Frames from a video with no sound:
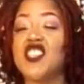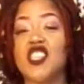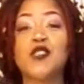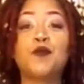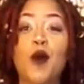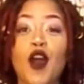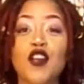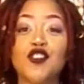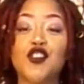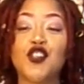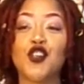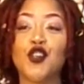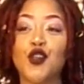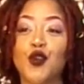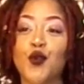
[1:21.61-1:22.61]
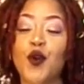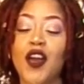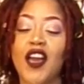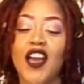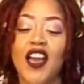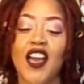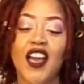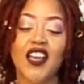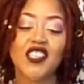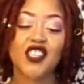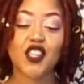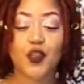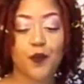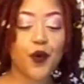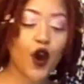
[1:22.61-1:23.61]
is part 2 to
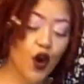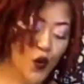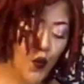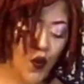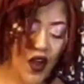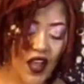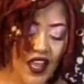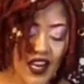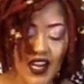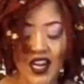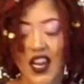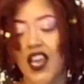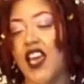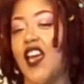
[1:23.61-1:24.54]
the part 1.